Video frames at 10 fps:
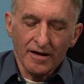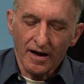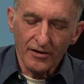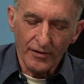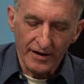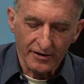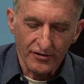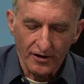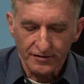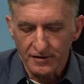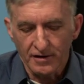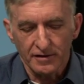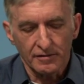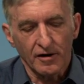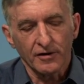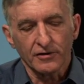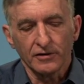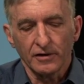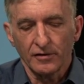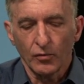I ran across an
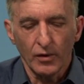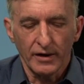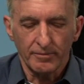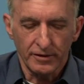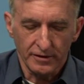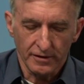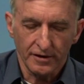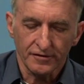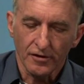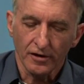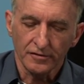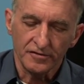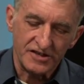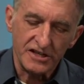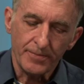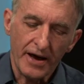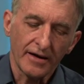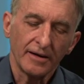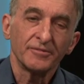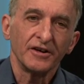article on the web. It's called Deep
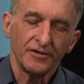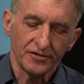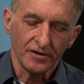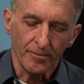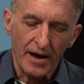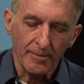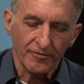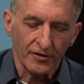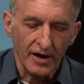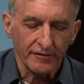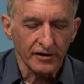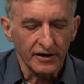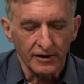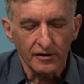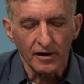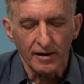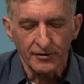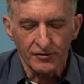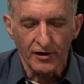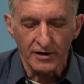Adaptation, A Map for Navigating
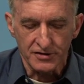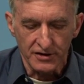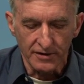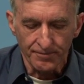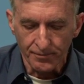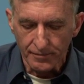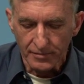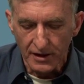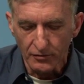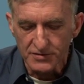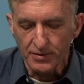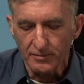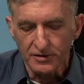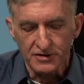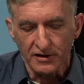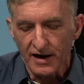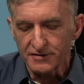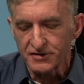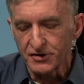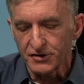Climate Tragedy. It was published
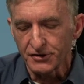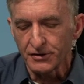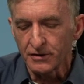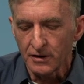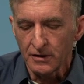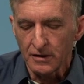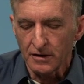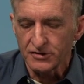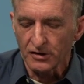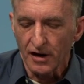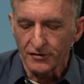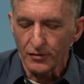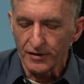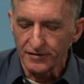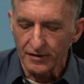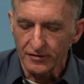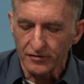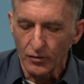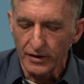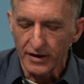last year, July 27th,
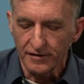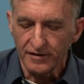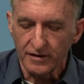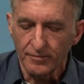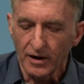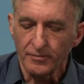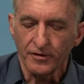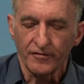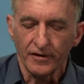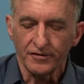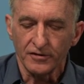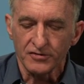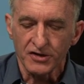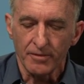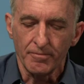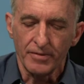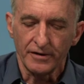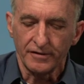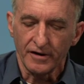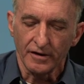2018, by Professor Jem
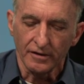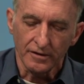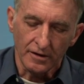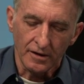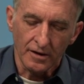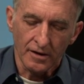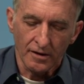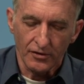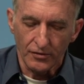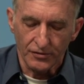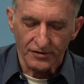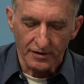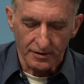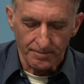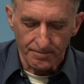Bendel, who's a